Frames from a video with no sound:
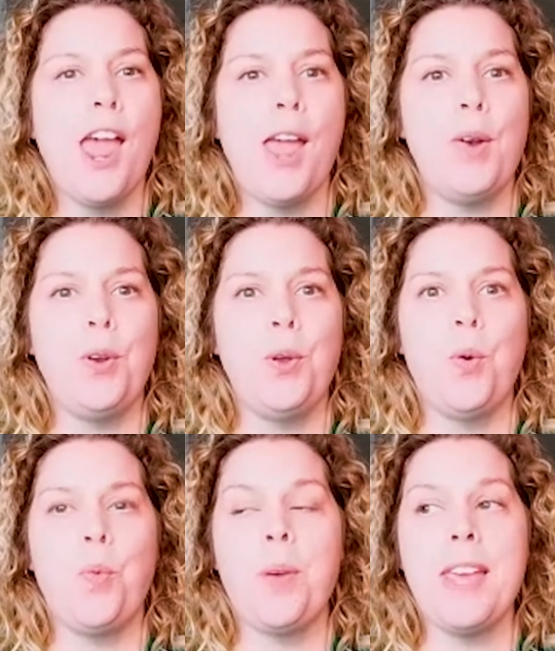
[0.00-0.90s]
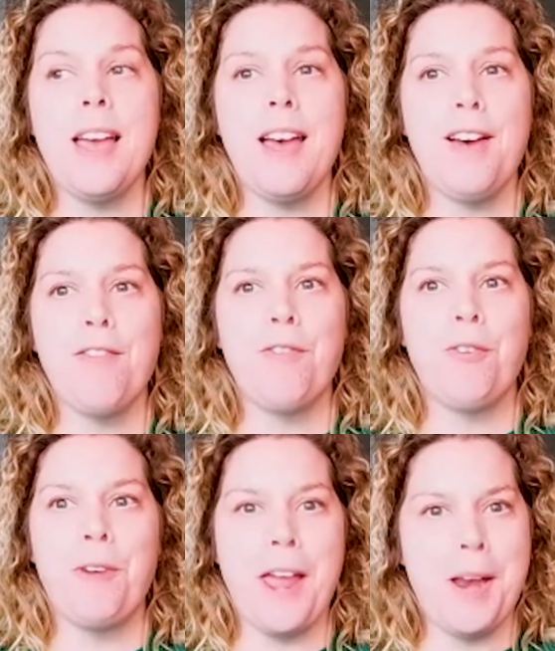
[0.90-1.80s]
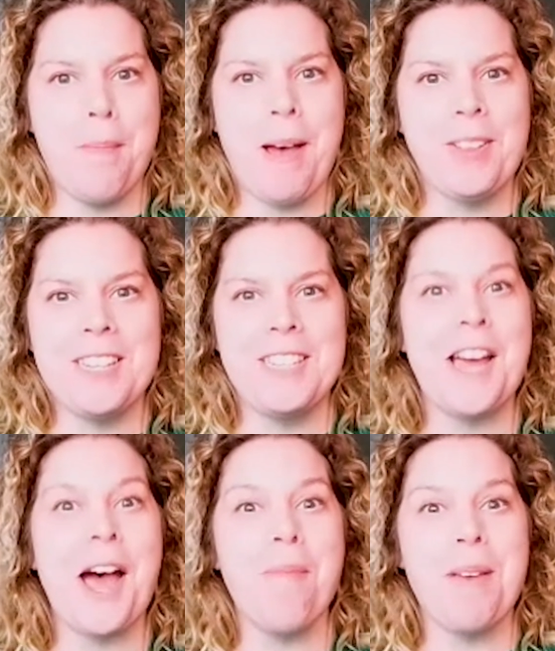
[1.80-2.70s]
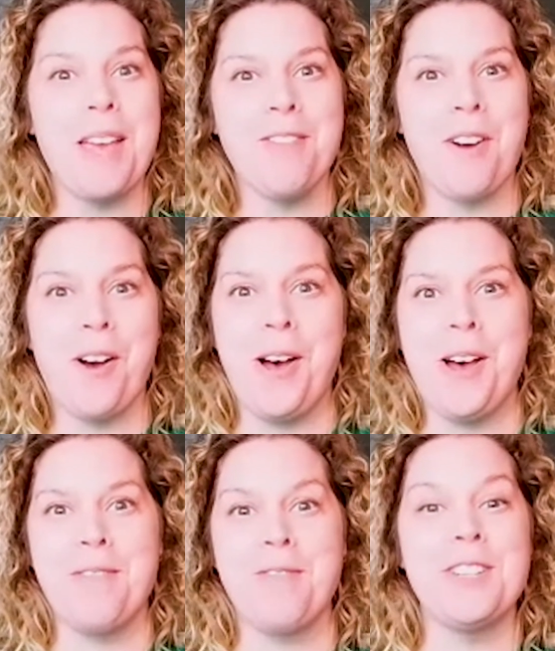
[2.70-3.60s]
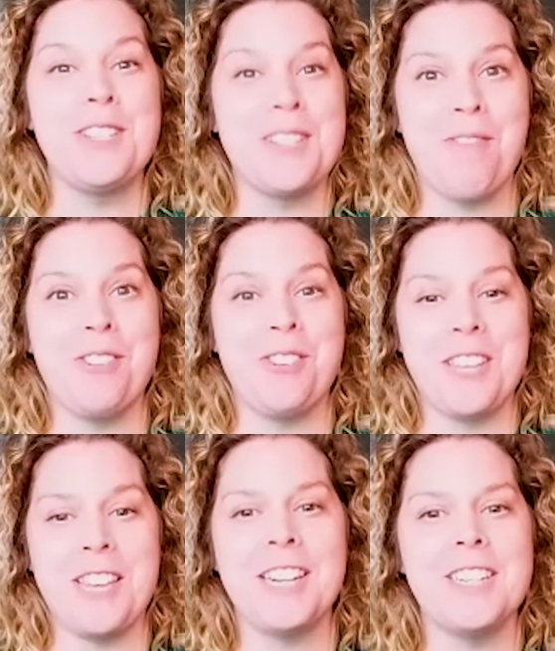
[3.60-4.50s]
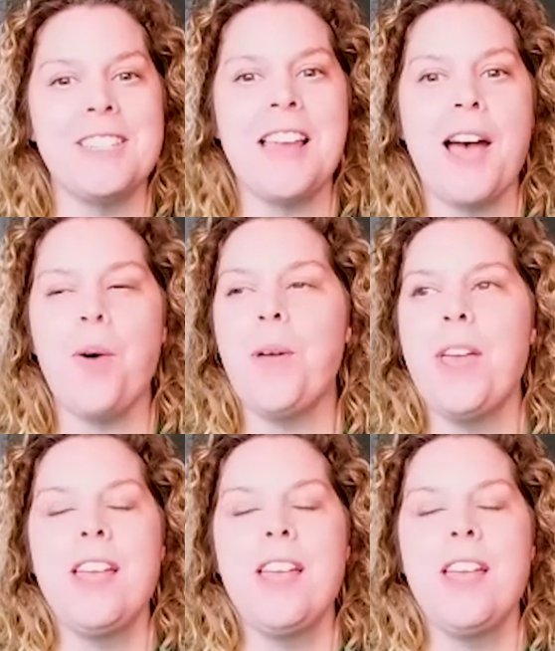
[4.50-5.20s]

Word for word: And you know, we have written about this topic uh, for several years now.